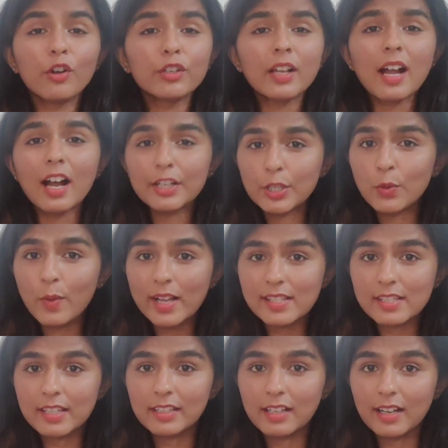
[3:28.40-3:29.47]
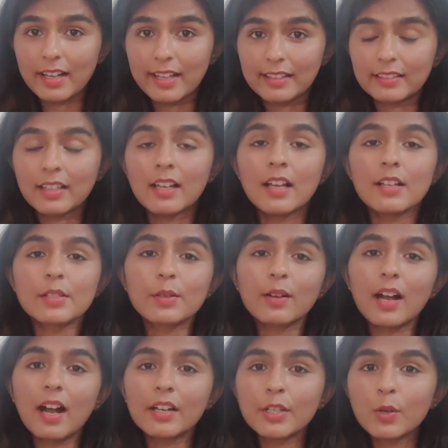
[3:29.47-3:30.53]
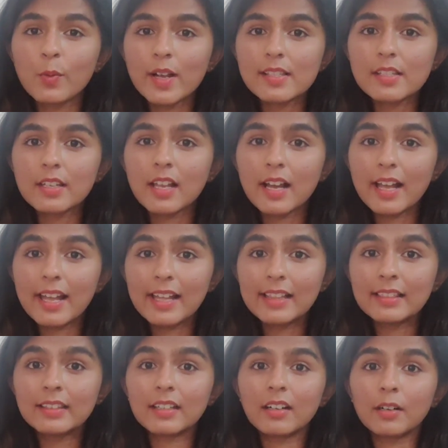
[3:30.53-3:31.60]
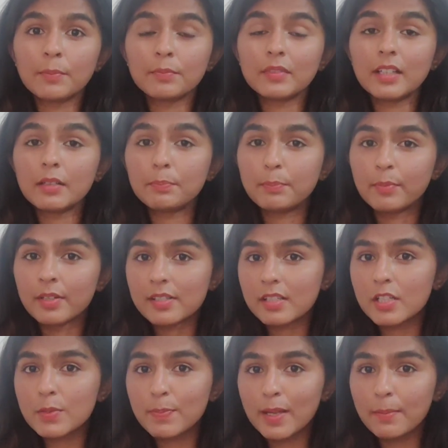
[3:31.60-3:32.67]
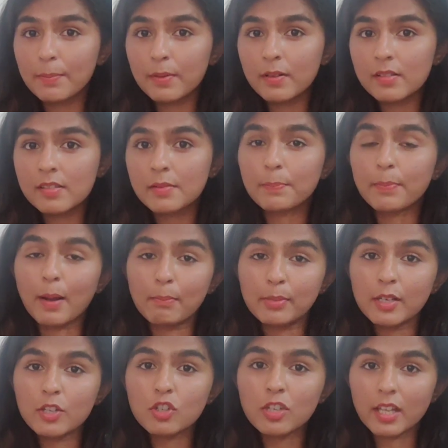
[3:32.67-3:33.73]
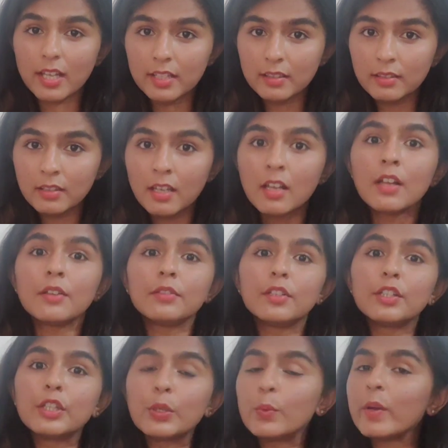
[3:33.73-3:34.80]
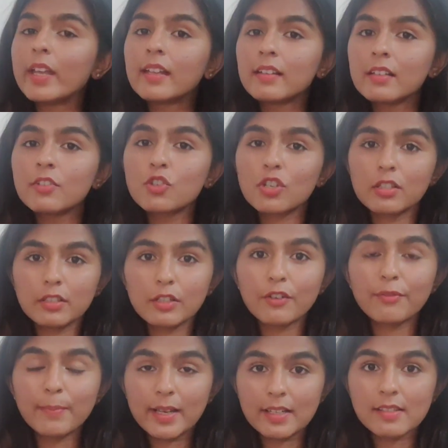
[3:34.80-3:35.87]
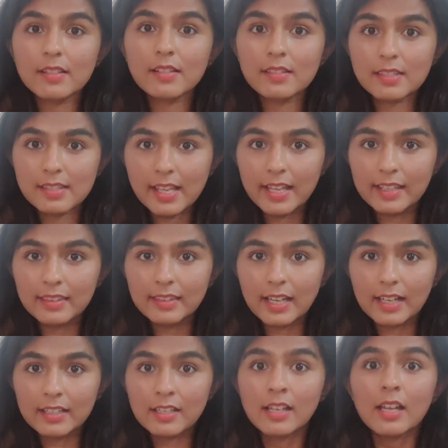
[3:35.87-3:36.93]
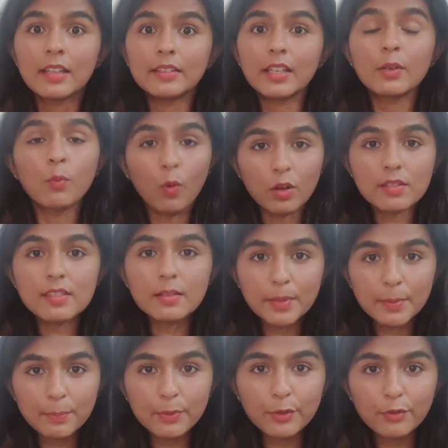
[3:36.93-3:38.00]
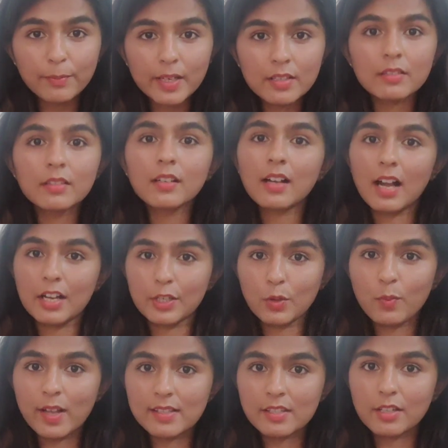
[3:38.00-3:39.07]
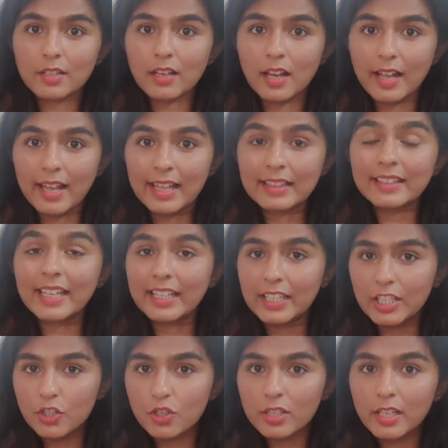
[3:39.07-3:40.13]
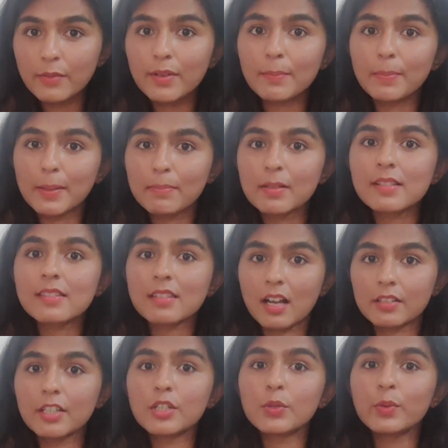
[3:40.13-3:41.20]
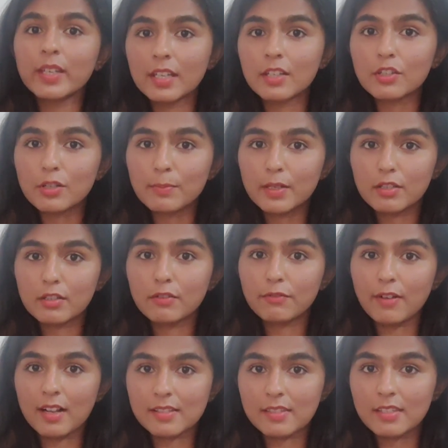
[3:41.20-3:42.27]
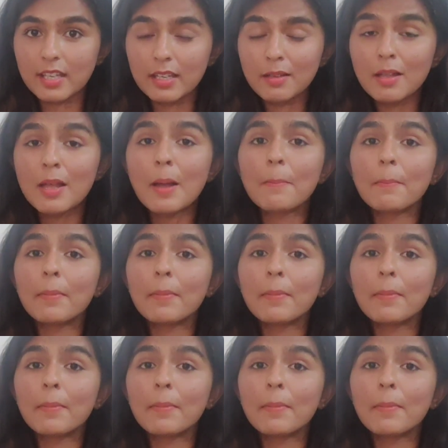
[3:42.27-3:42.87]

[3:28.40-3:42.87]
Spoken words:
on cardiovascular health. So cardiovascular health, the research papers published in the New England Journal of Medicine said that there was some improvement in the cardiovascular health initially when people started doing intermittent fasting.